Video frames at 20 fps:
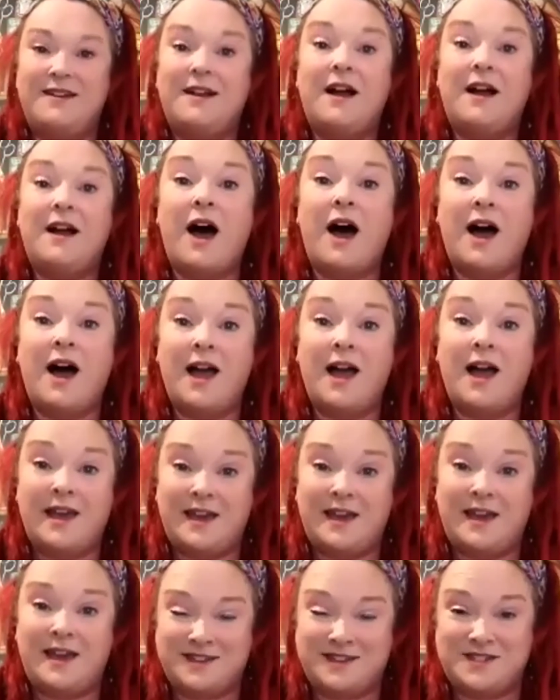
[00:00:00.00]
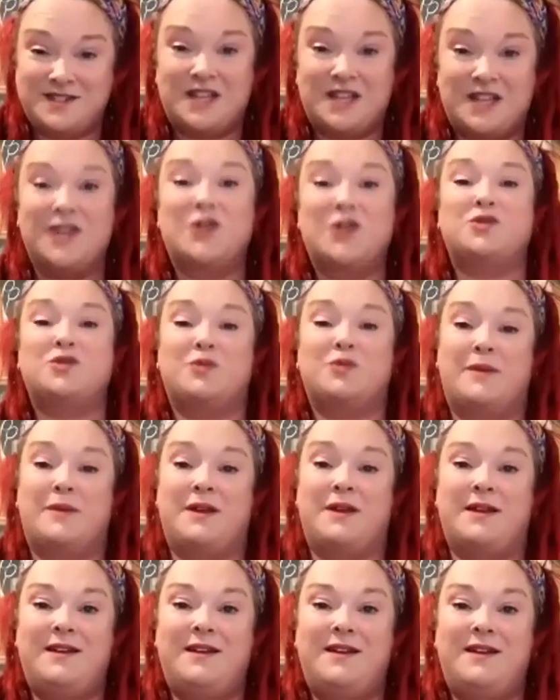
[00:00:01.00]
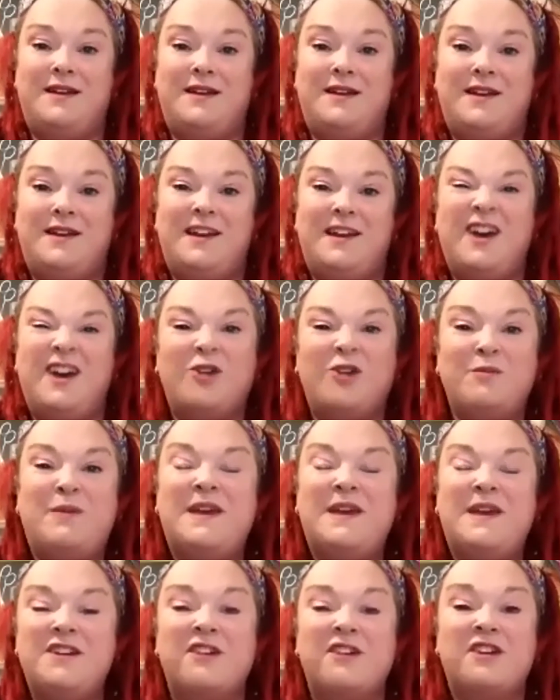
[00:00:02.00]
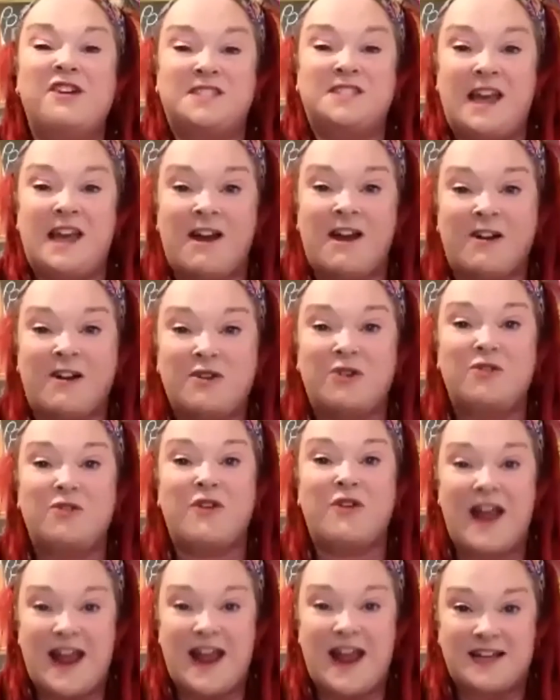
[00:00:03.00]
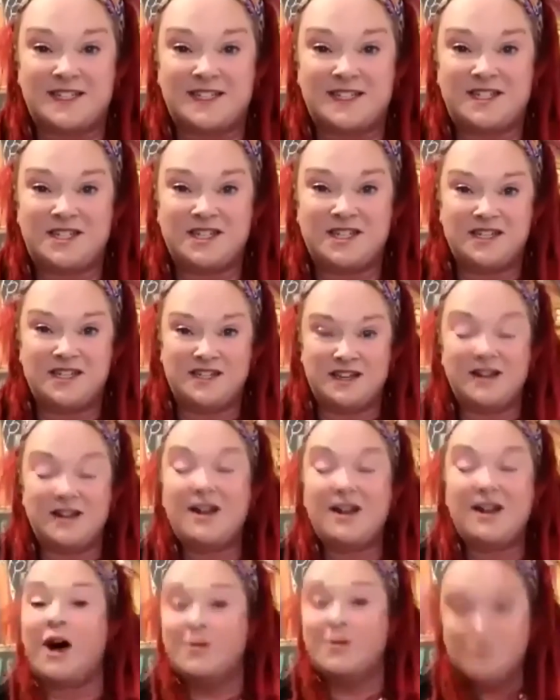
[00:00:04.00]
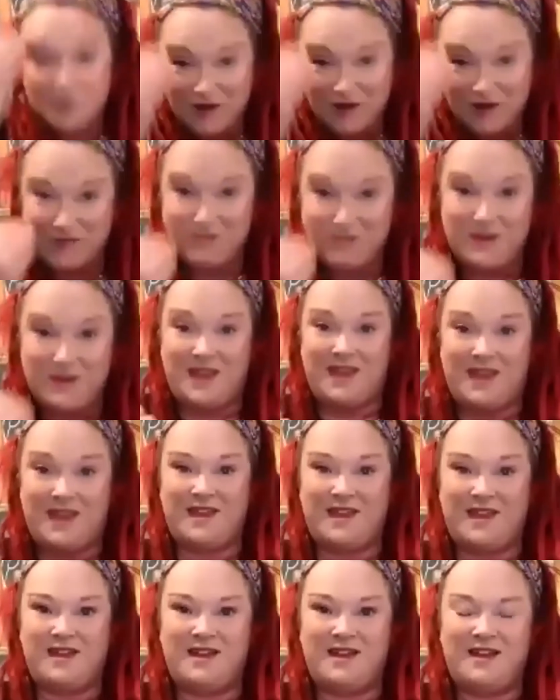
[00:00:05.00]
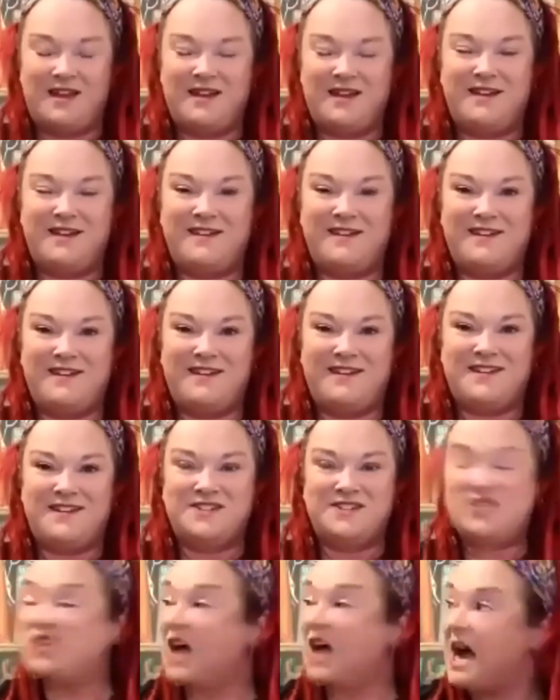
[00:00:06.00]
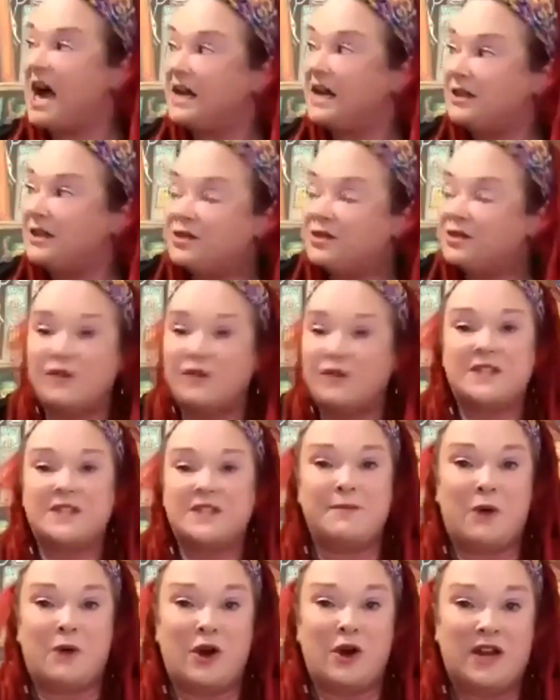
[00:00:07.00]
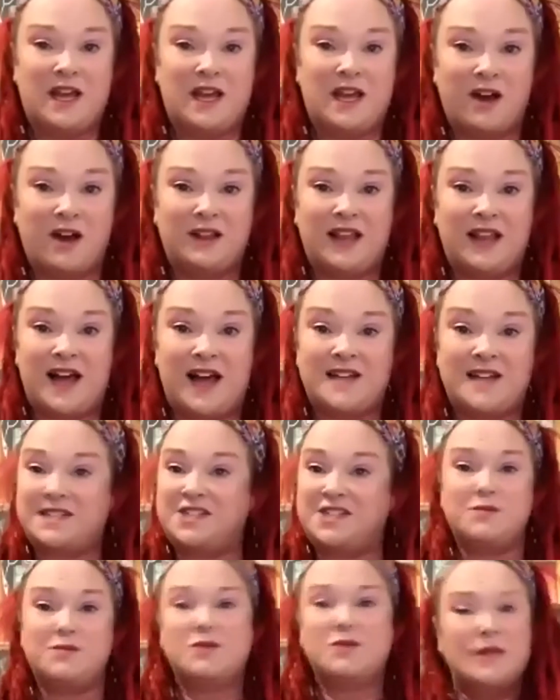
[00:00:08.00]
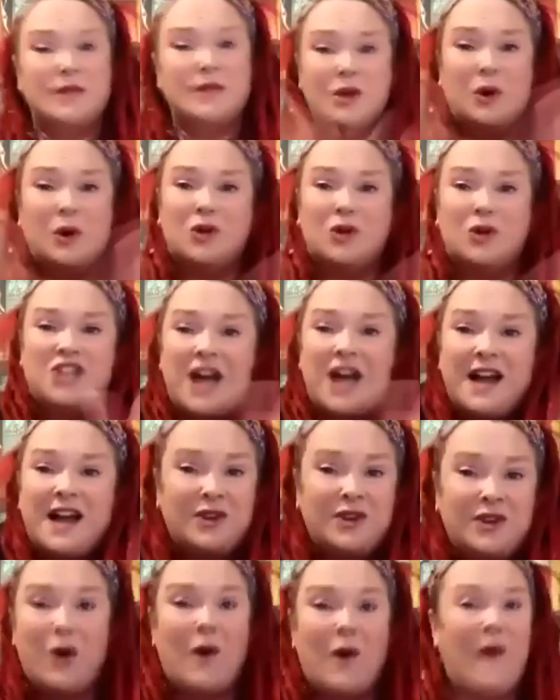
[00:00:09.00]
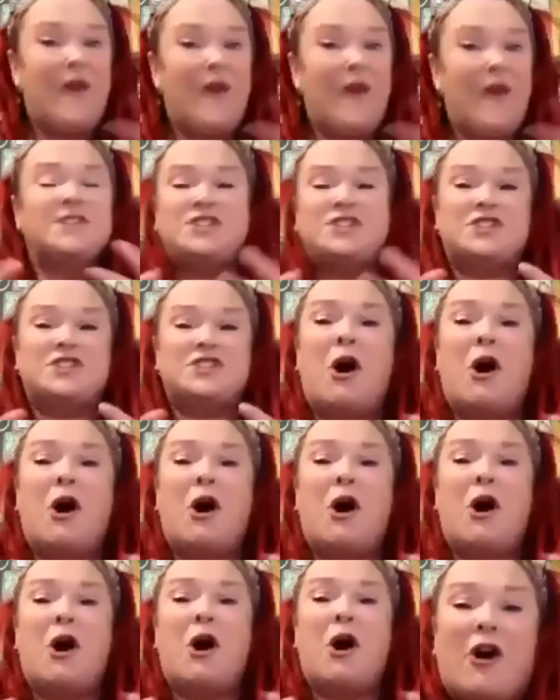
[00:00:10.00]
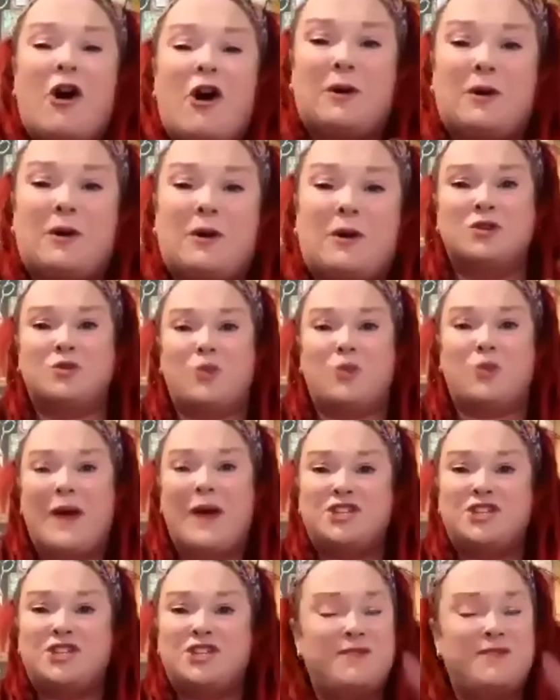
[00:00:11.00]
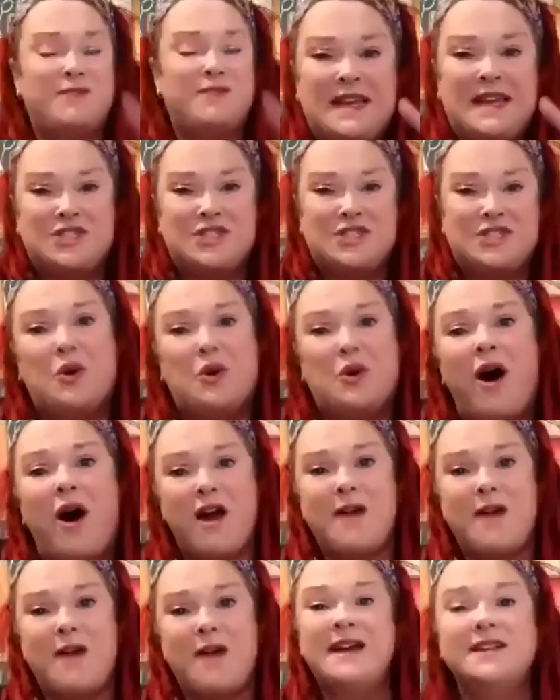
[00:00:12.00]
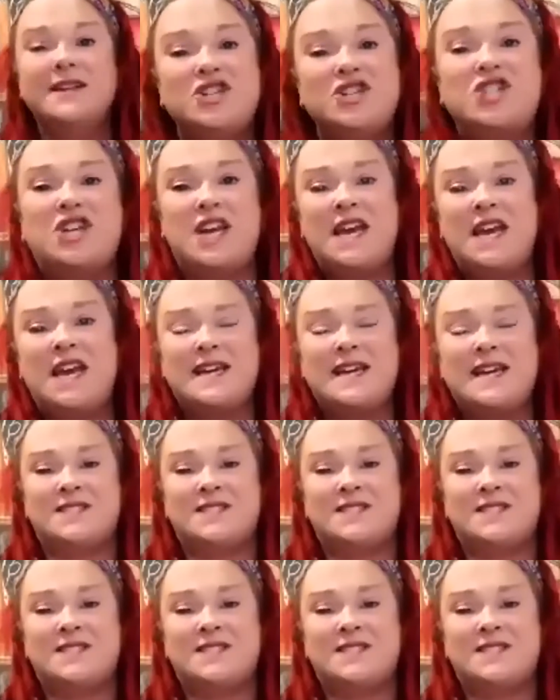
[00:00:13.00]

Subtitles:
"Aye," said the old woman, "it'll be your eternal rest. Come with me." Jack looked over to the bonny young lassie and she was going, "No, Jack, no, she's a horrible old witch. She means you harm. She is the